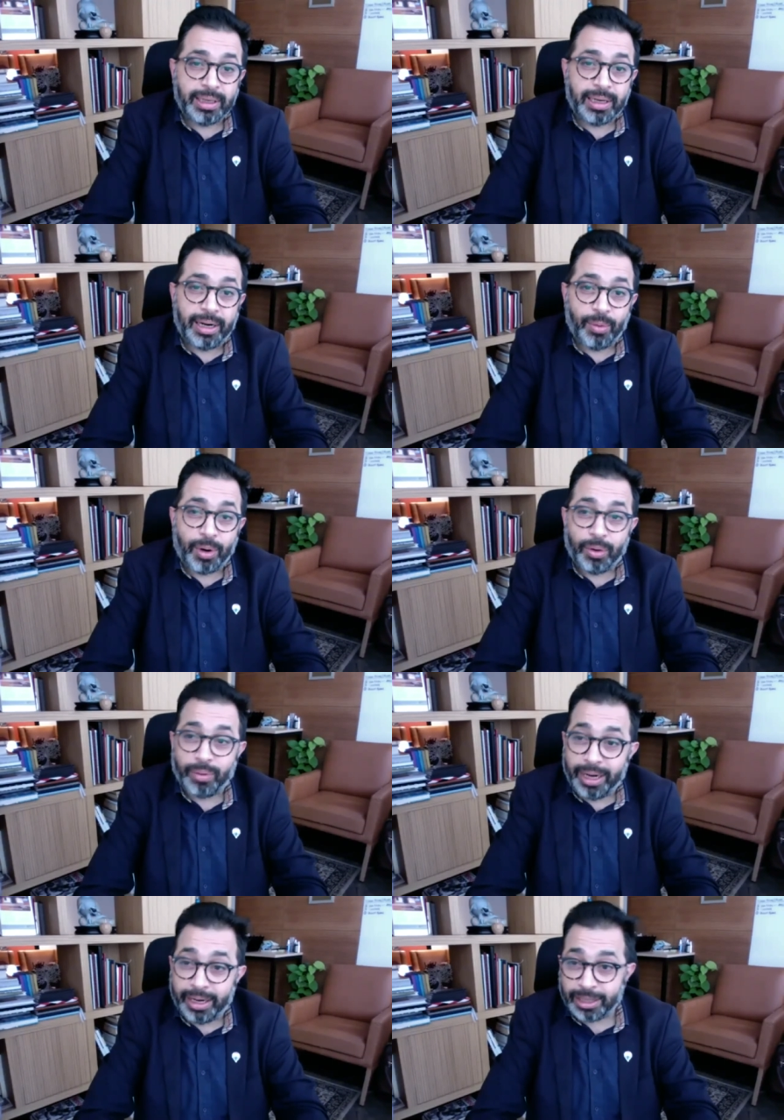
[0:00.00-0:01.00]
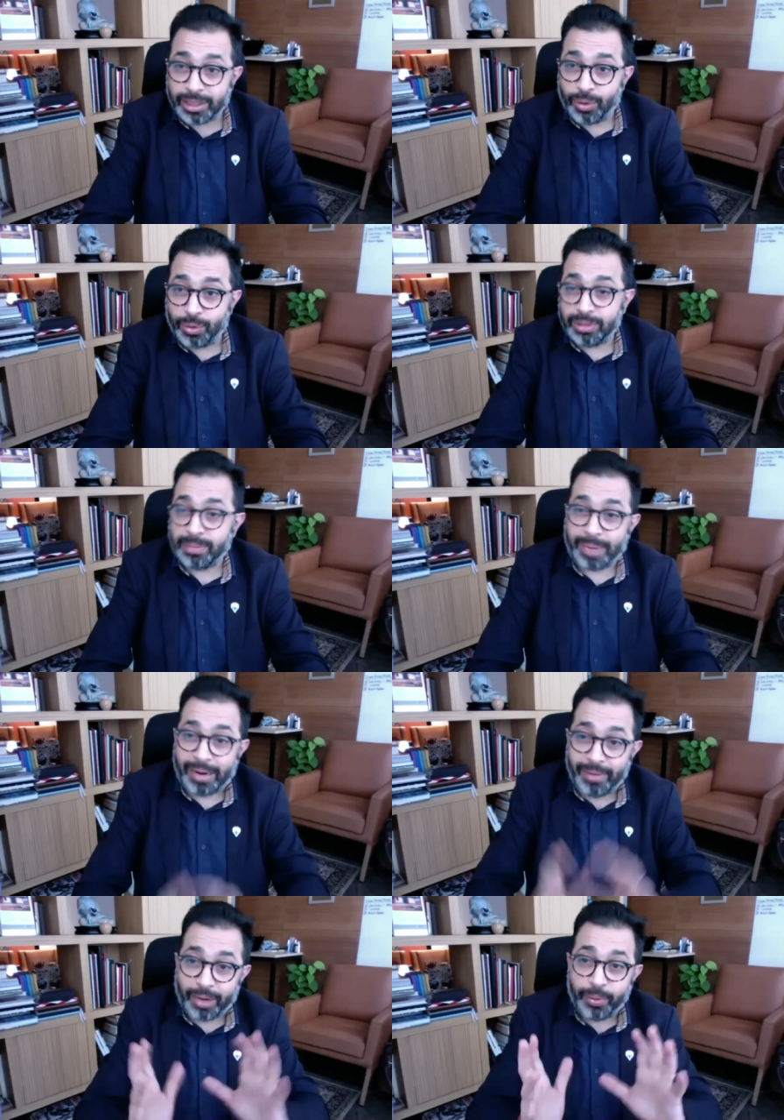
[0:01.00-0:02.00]
and you want to really reach out to some
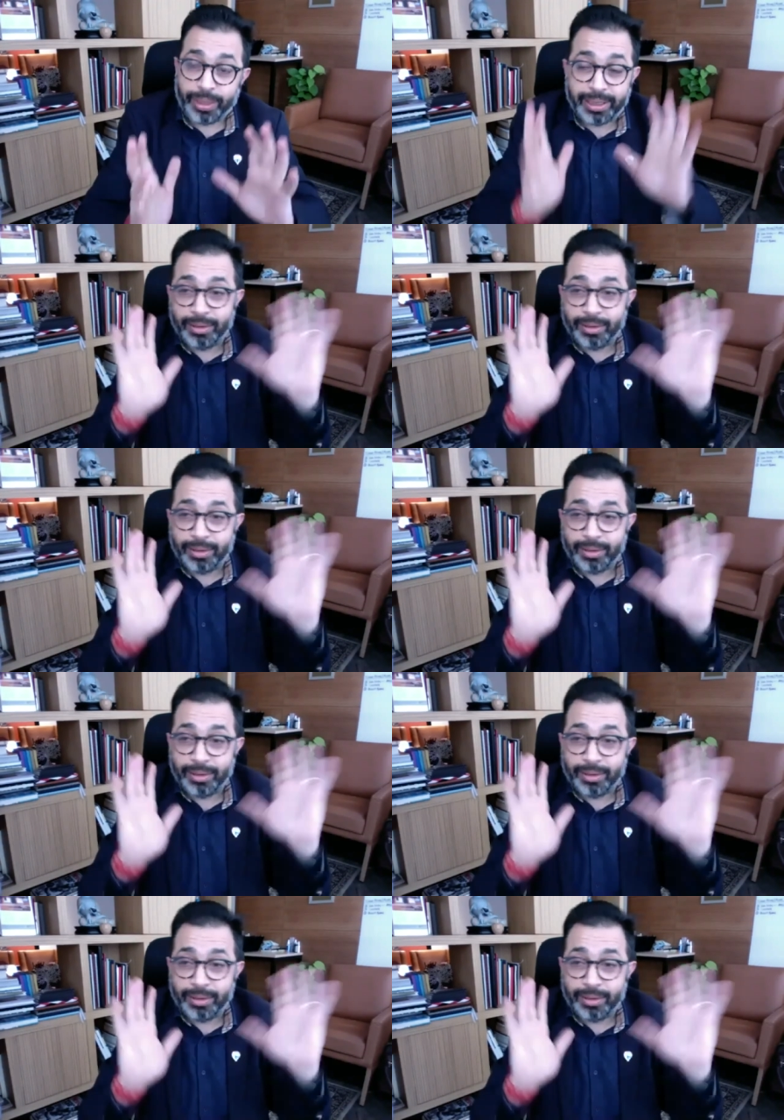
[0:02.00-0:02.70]
private equity or uh, some